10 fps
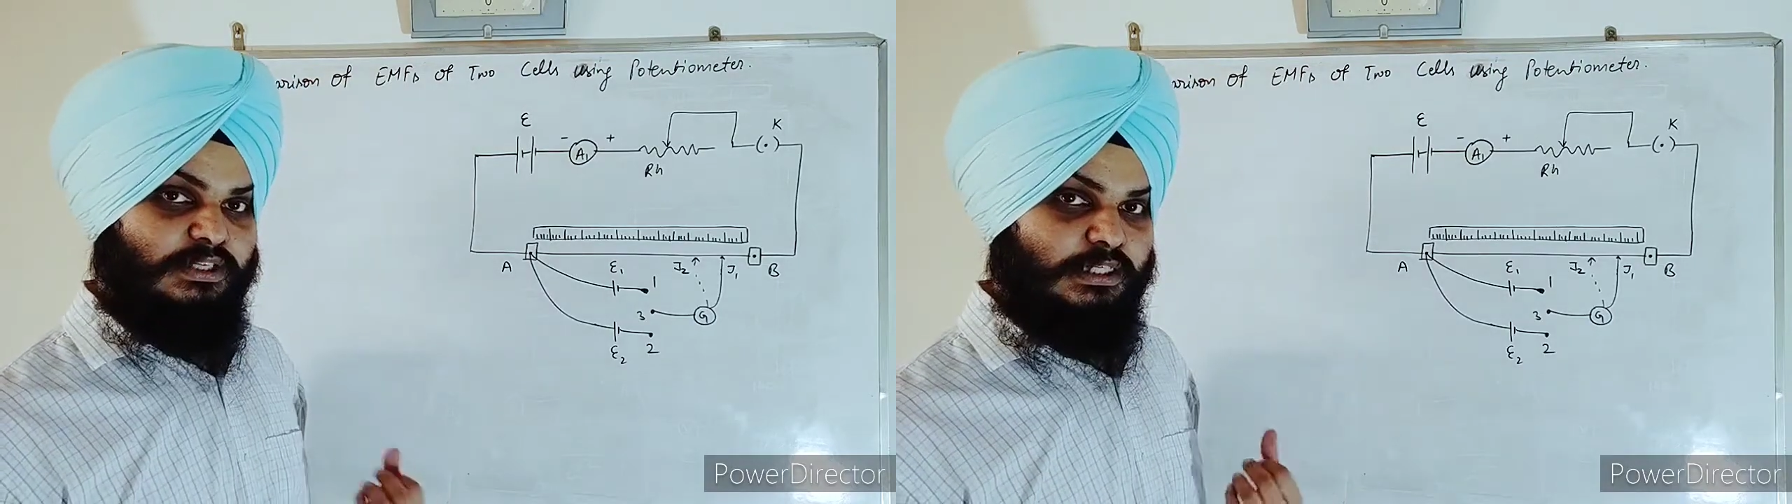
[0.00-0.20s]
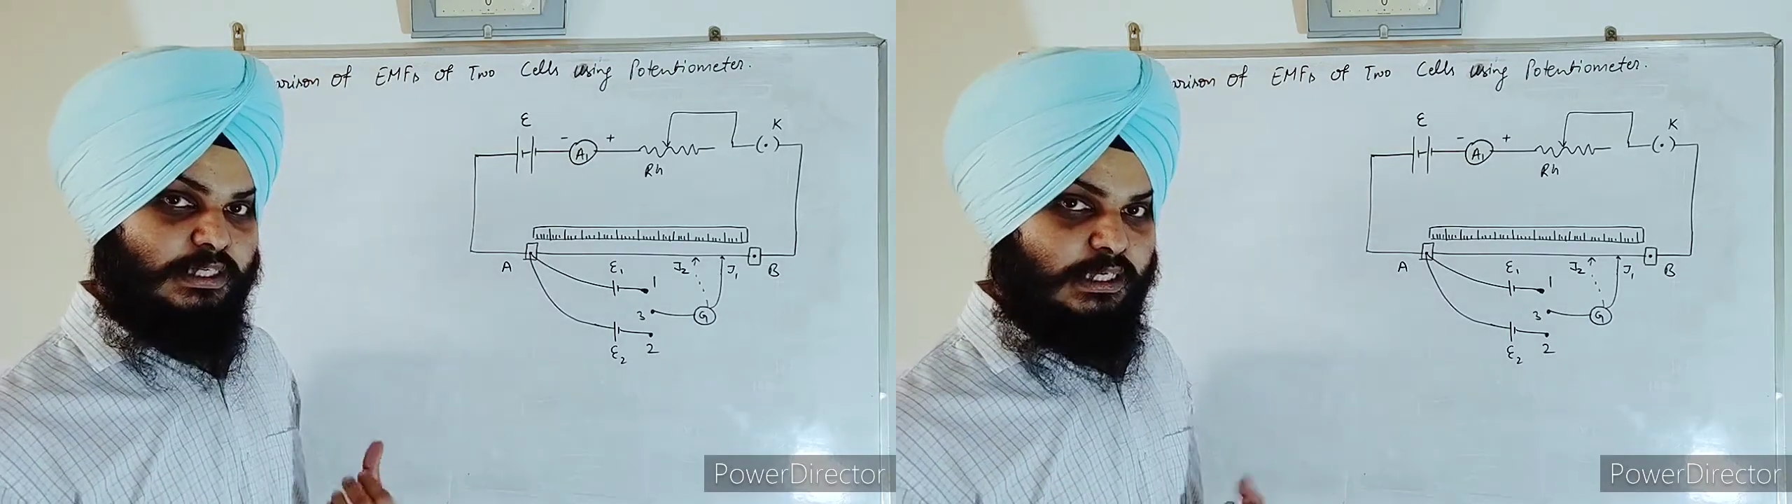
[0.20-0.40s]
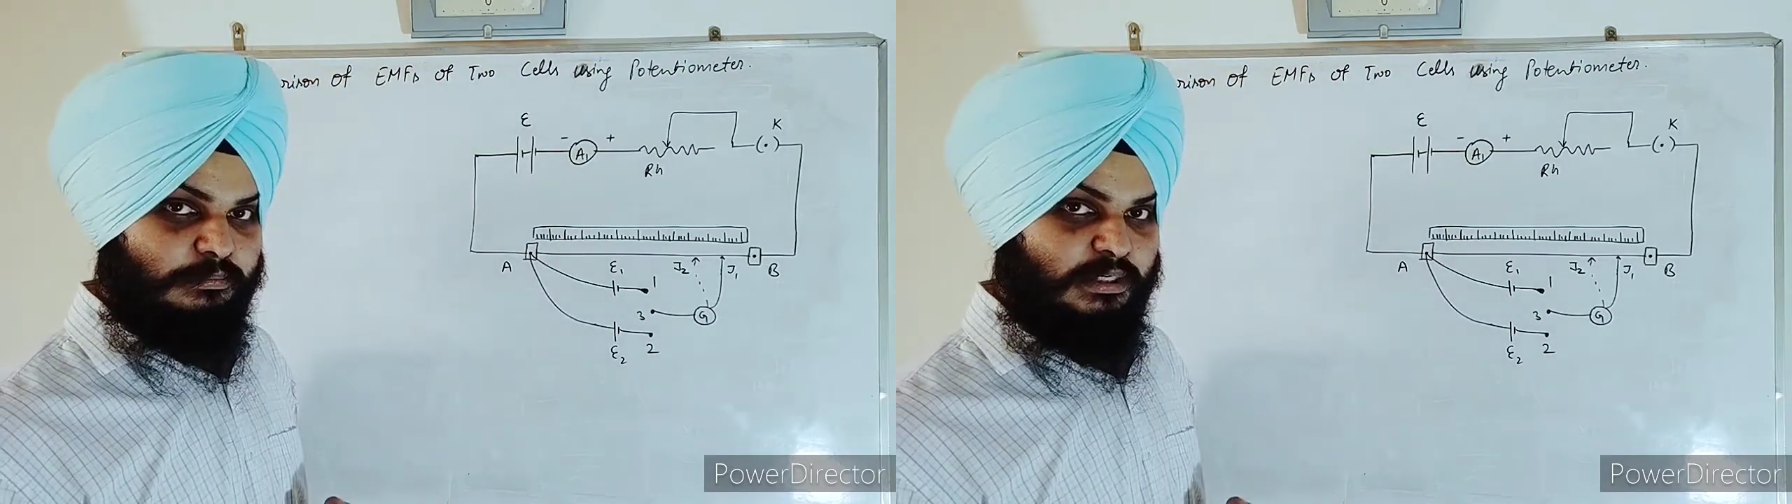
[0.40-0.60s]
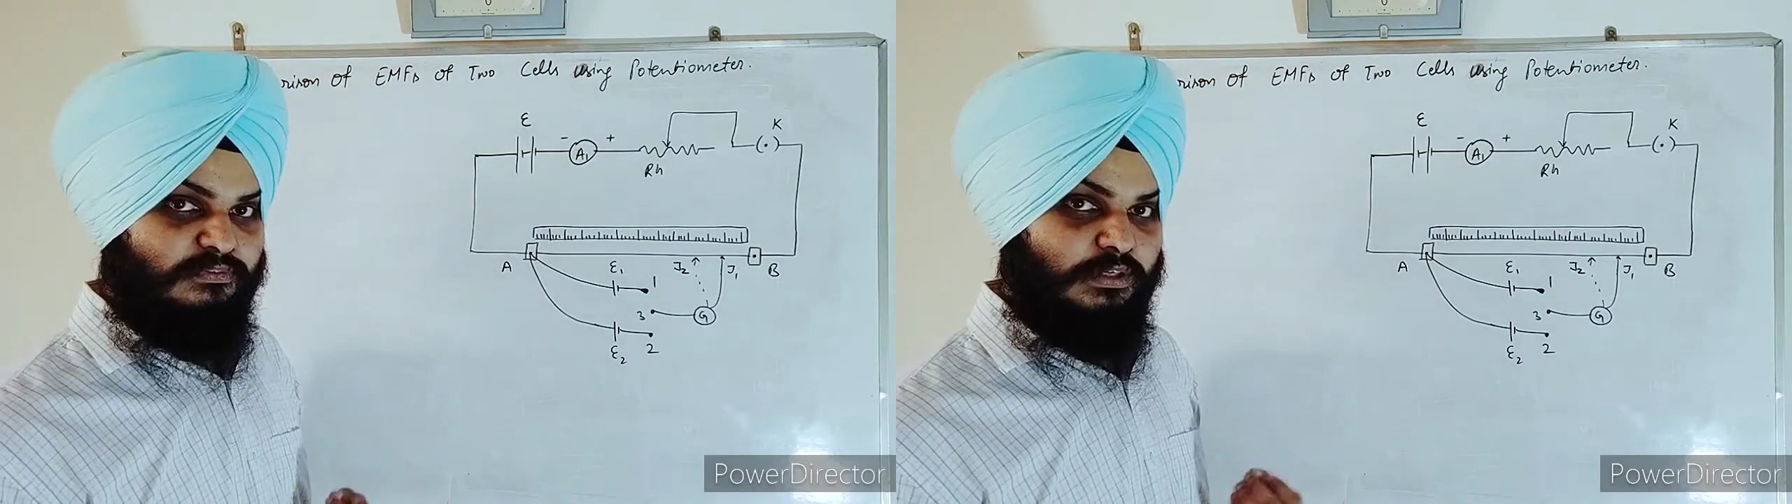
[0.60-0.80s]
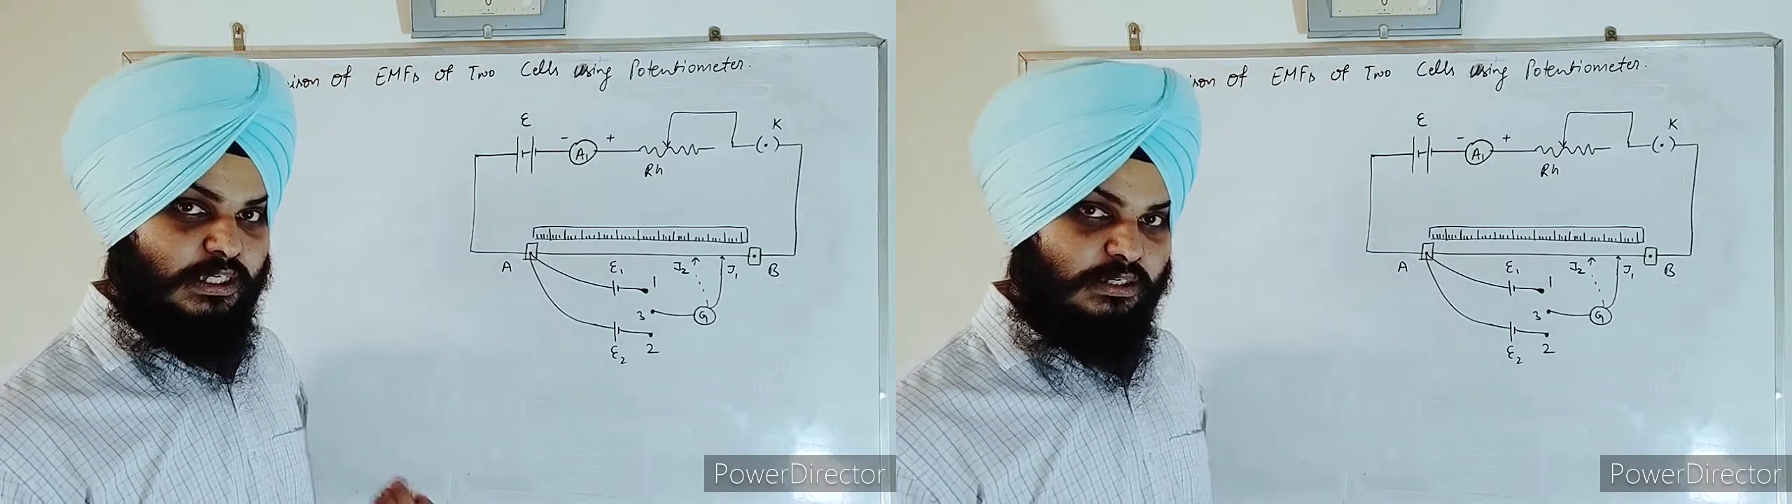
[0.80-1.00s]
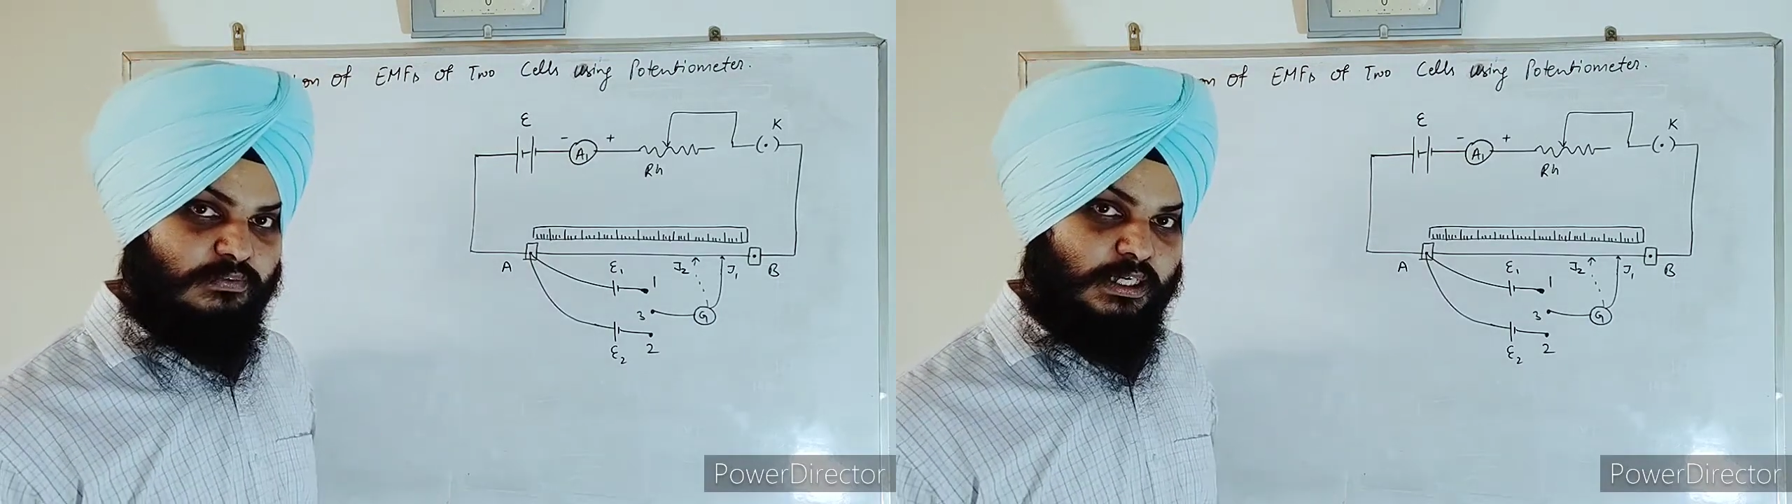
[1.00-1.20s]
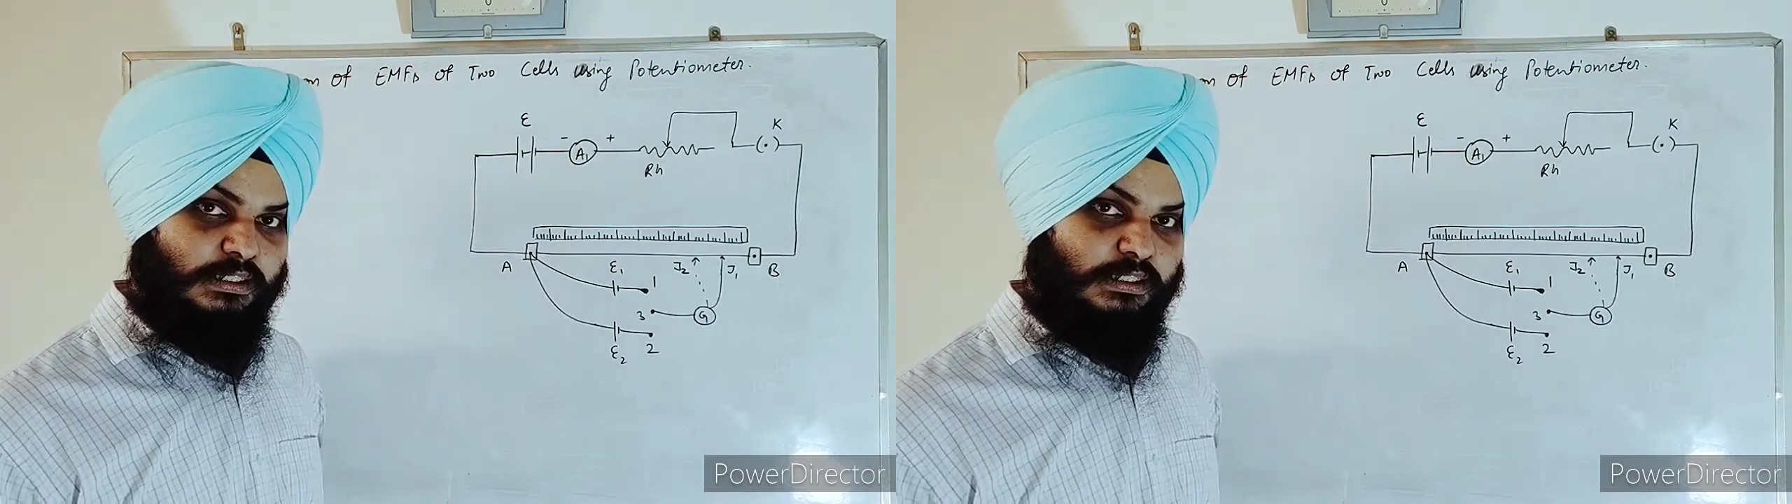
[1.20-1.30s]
EMF E1,